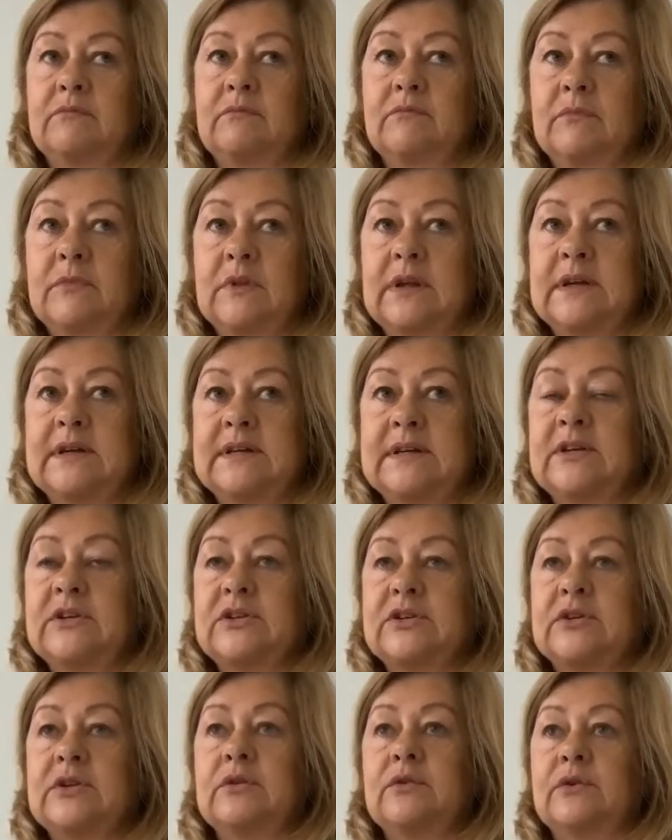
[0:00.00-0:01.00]

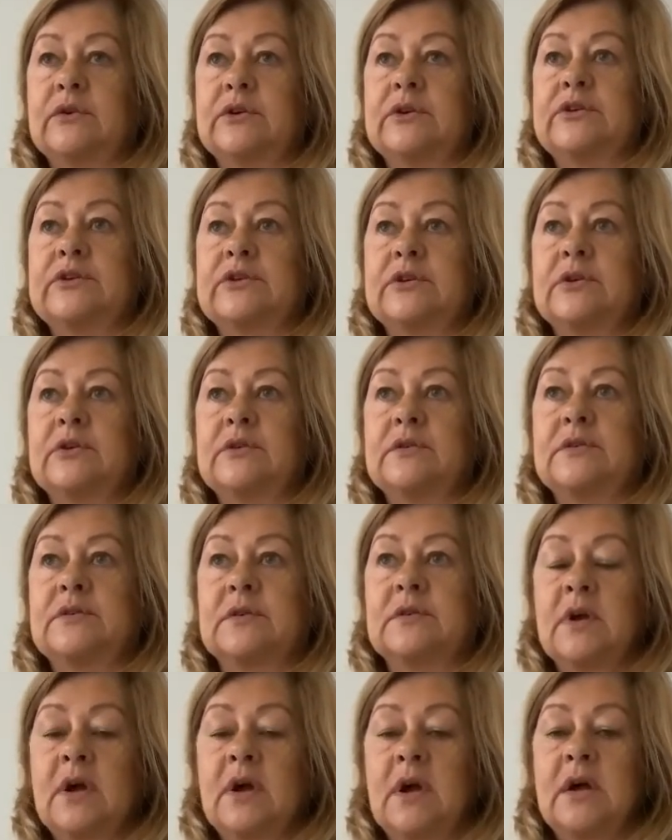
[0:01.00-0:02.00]
addiction, or you
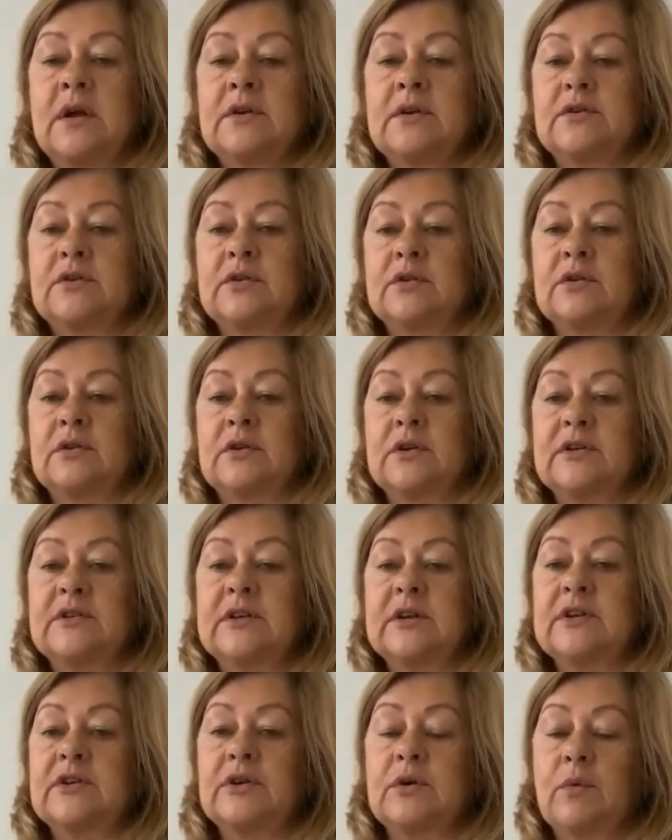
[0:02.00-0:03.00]
choose to
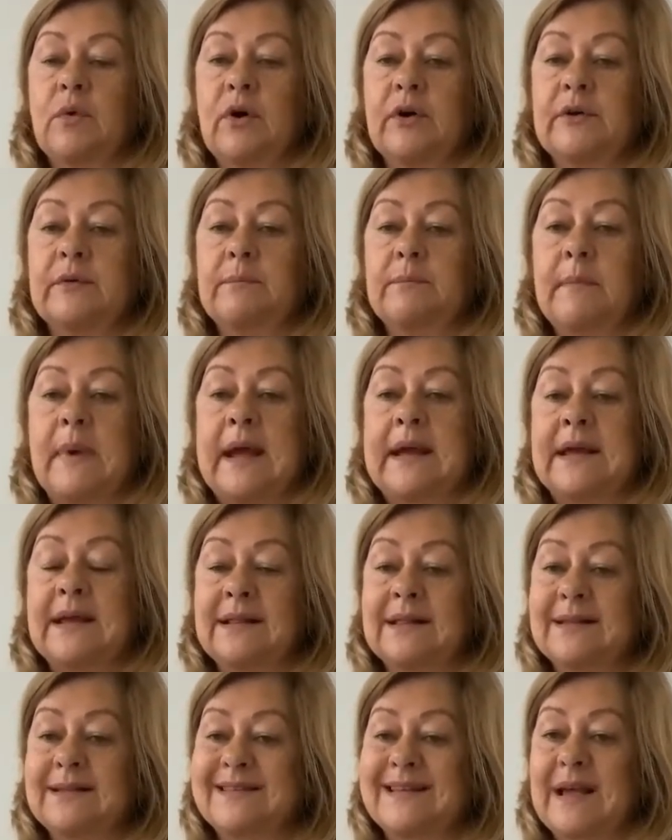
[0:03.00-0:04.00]
continue on
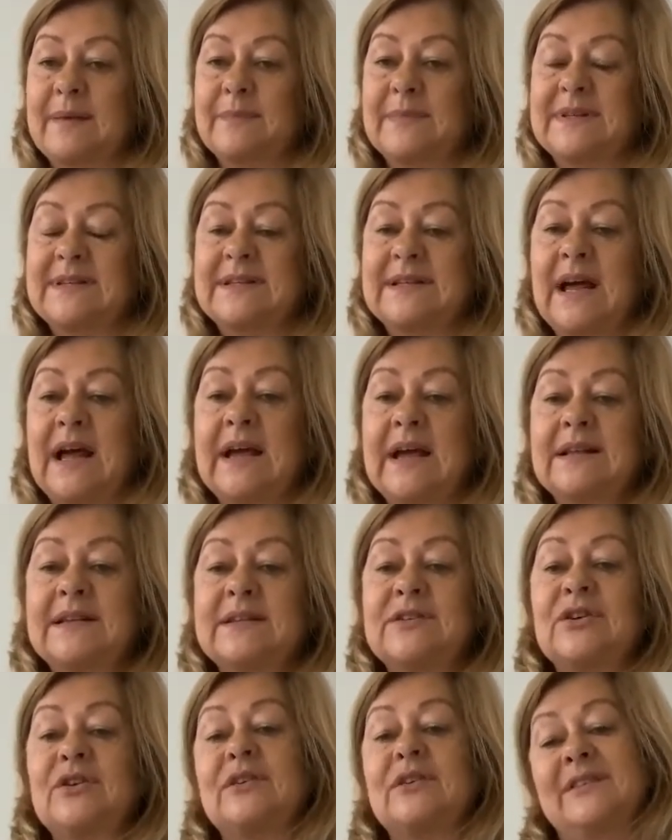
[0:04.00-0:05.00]
making the same
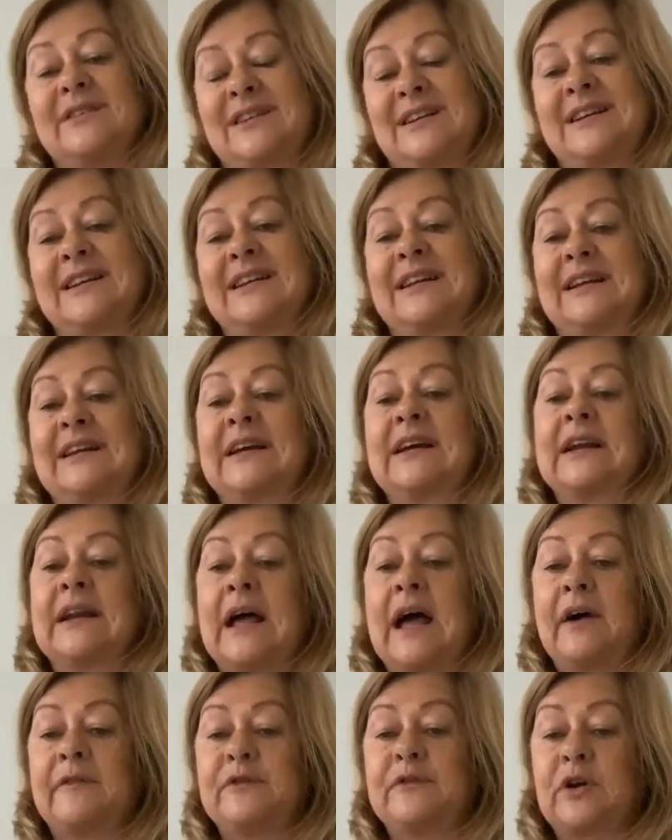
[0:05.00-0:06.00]
mistakes, you're clearly going to
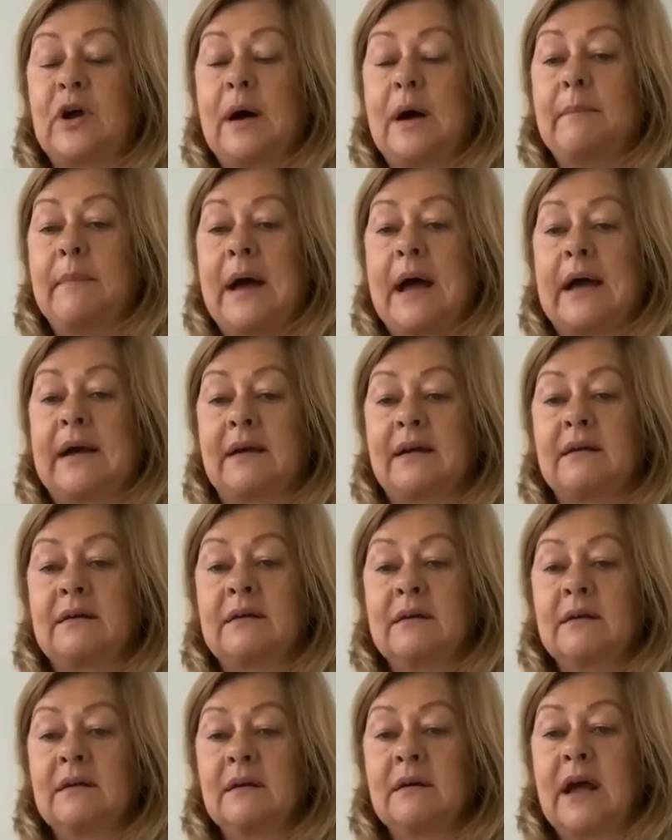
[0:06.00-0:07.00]
have to come back
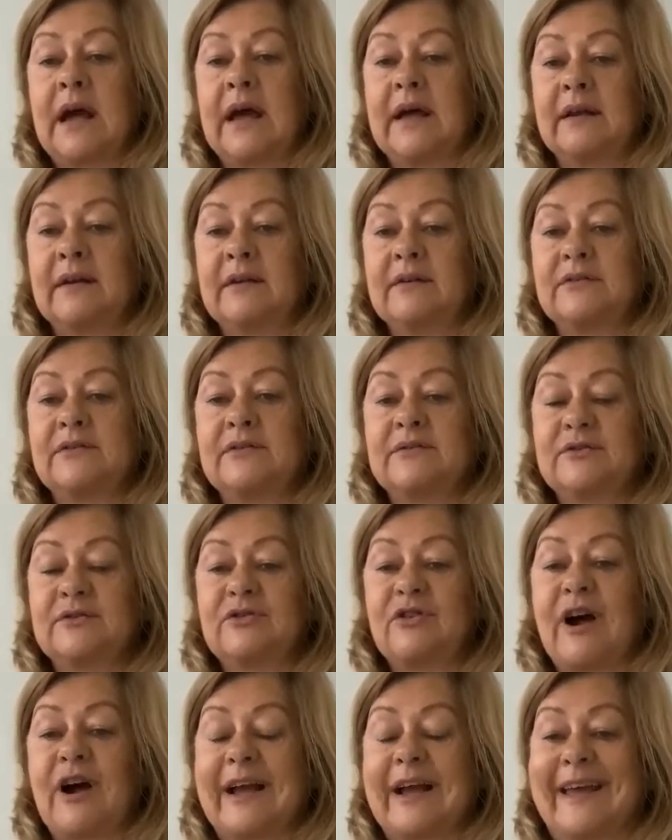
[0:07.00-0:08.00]
and
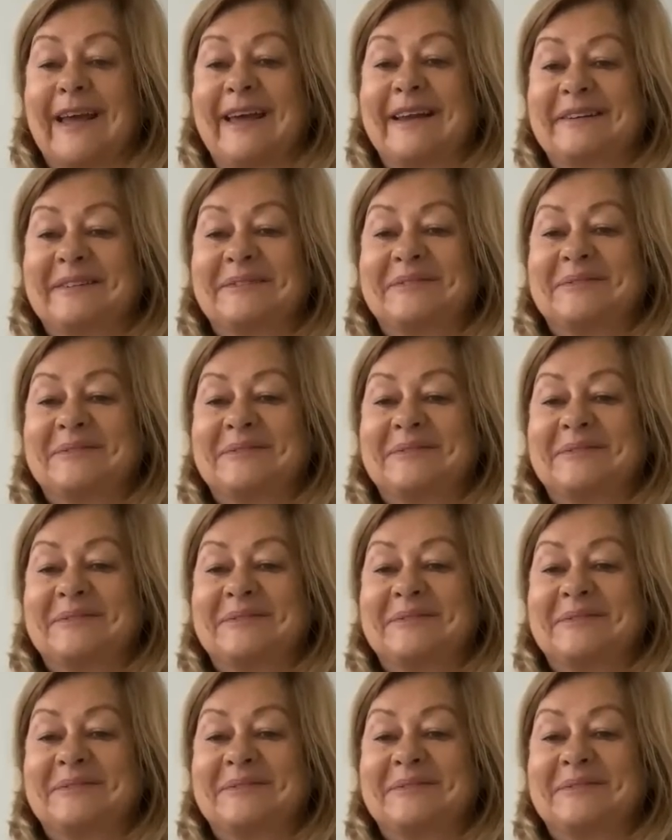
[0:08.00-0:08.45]
try again.